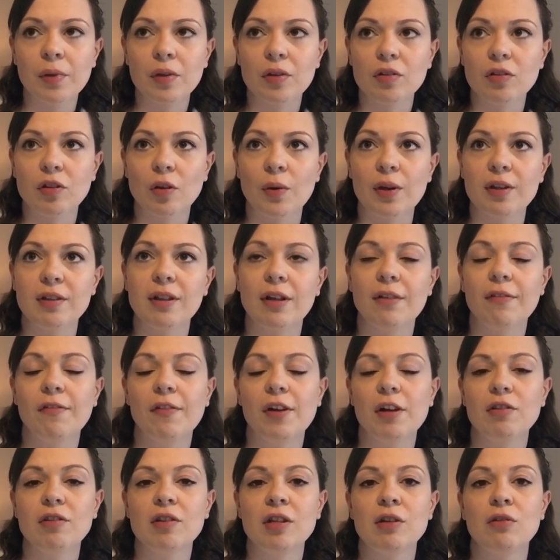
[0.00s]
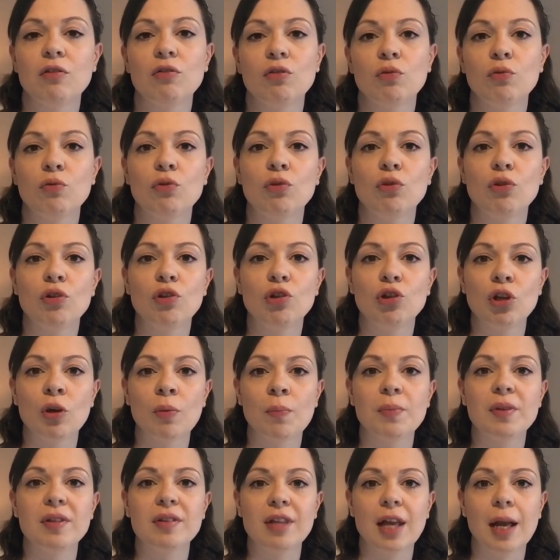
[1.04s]
So it's that first initial
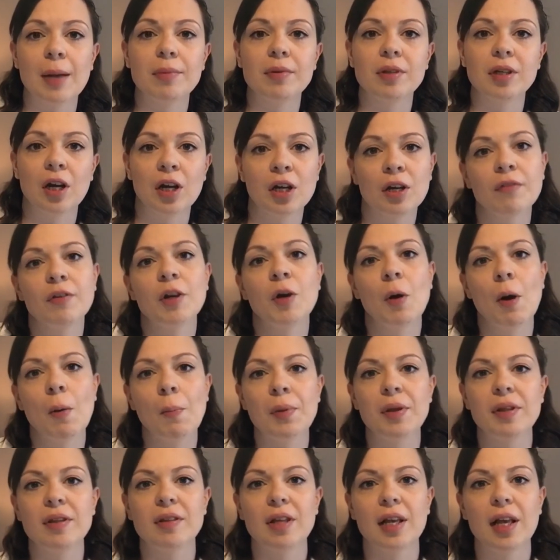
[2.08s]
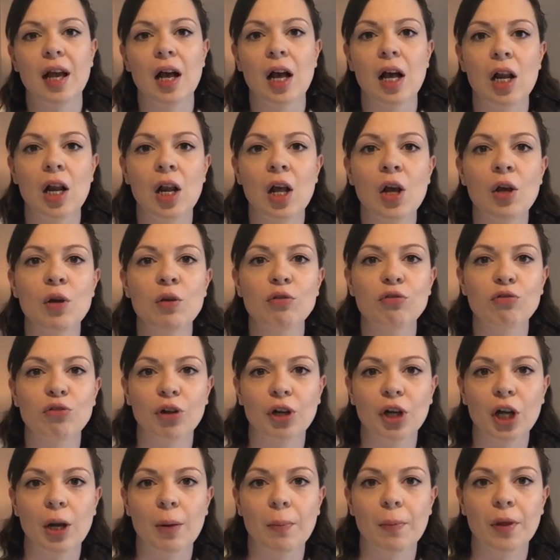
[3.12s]
jump step to kind of go up and say hello,
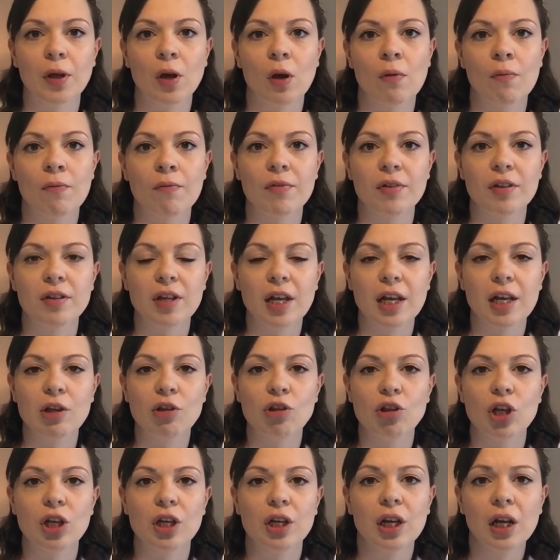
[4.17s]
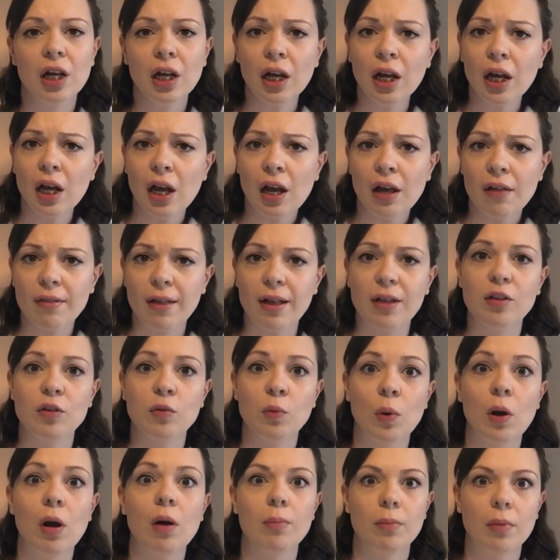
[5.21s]
strike up the conversation. That's
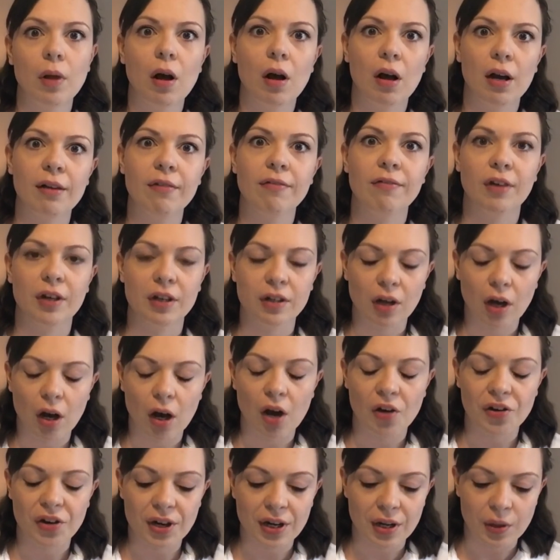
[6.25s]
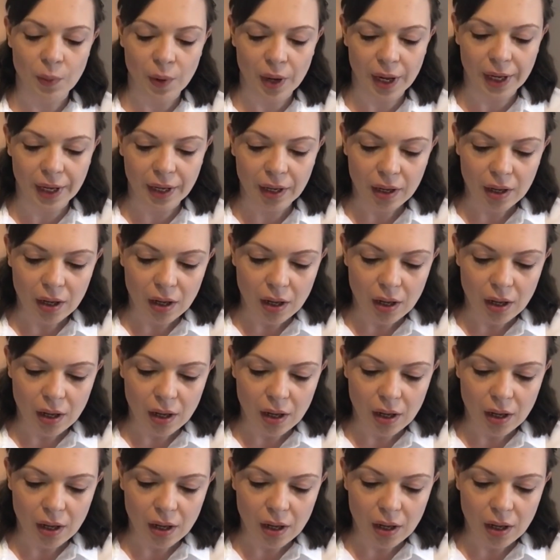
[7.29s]
what I find hard anyway.